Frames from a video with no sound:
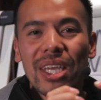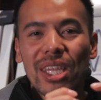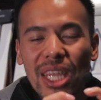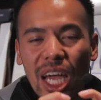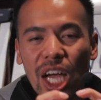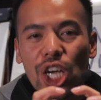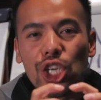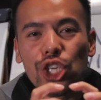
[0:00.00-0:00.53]

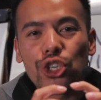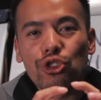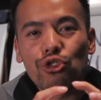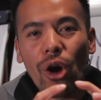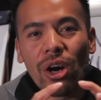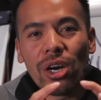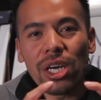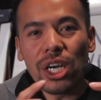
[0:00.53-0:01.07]
The
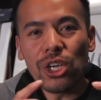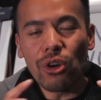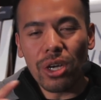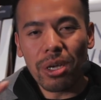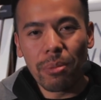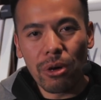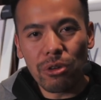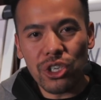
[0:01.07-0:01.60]
stronger your
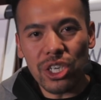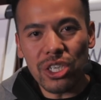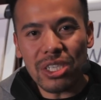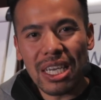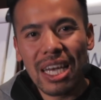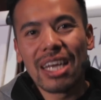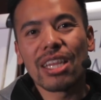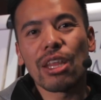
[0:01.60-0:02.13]

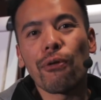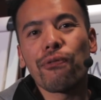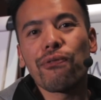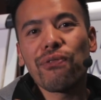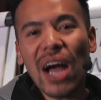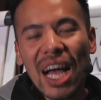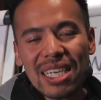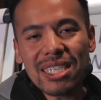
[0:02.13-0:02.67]
emotions, the
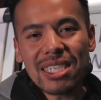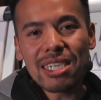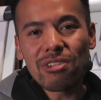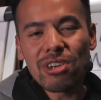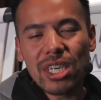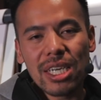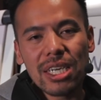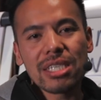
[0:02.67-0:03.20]

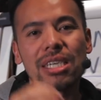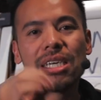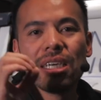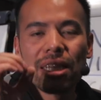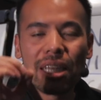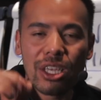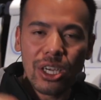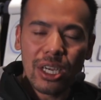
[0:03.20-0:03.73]
faster it is
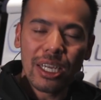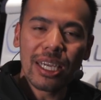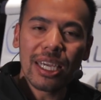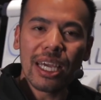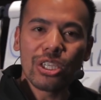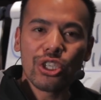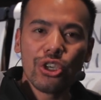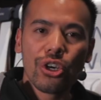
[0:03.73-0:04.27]
that you're going to
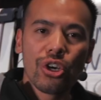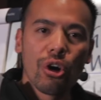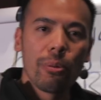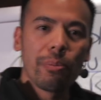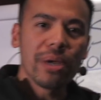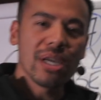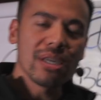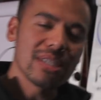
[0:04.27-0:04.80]
get to your goal,
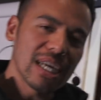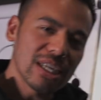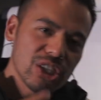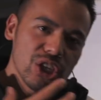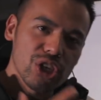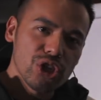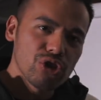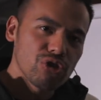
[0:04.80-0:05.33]
because
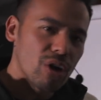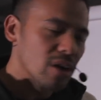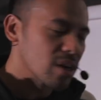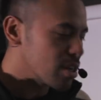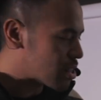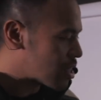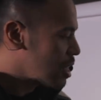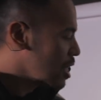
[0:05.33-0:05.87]
that's the
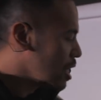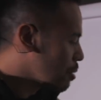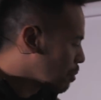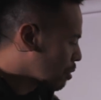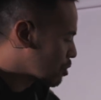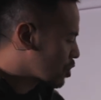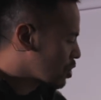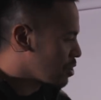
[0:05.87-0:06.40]
strongest
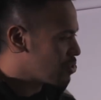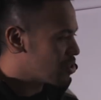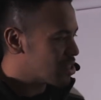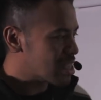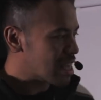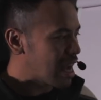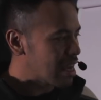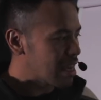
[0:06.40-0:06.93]
emotional
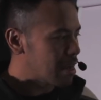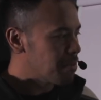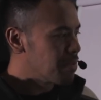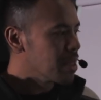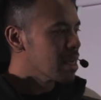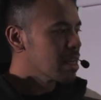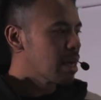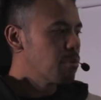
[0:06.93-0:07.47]
desire.
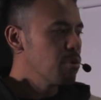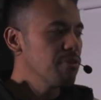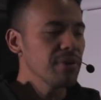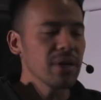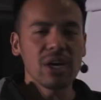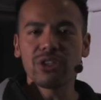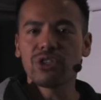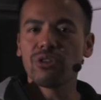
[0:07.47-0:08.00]
Now,
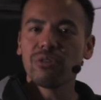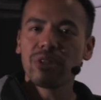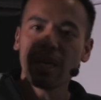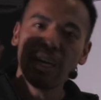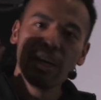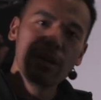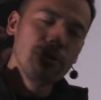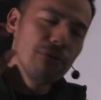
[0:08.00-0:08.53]
moving on to
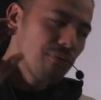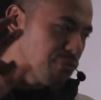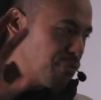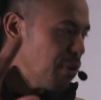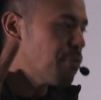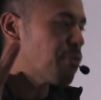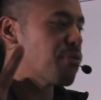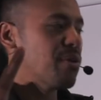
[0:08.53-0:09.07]
the
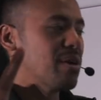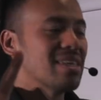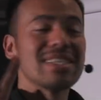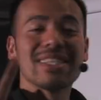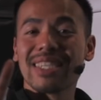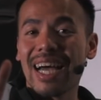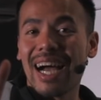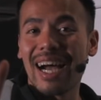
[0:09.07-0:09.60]
fifth
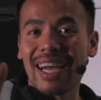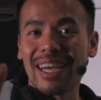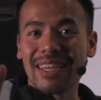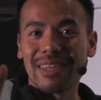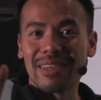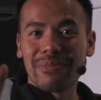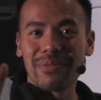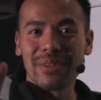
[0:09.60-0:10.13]

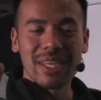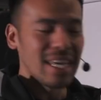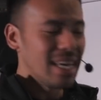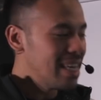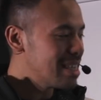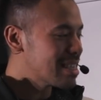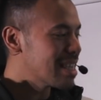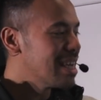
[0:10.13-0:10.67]
sign
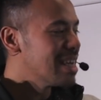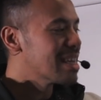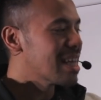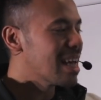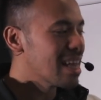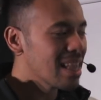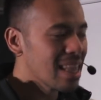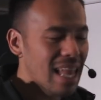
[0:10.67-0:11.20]
is
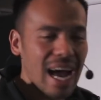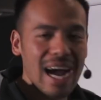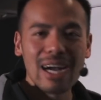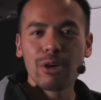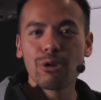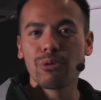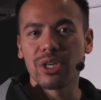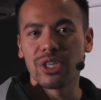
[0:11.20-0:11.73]
the
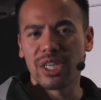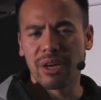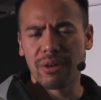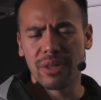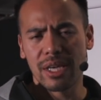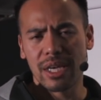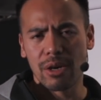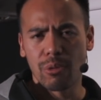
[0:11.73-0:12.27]
language. Now,
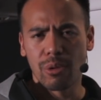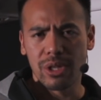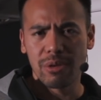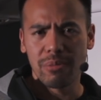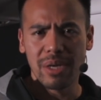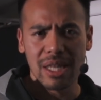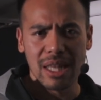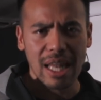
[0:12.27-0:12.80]
you're thinking, what do
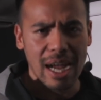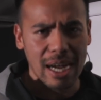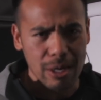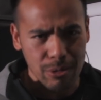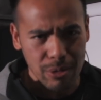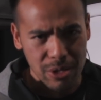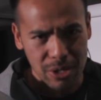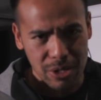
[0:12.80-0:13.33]
you mean
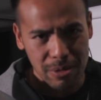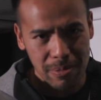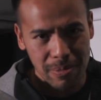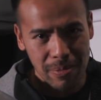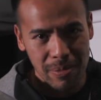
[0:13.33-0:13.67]
language?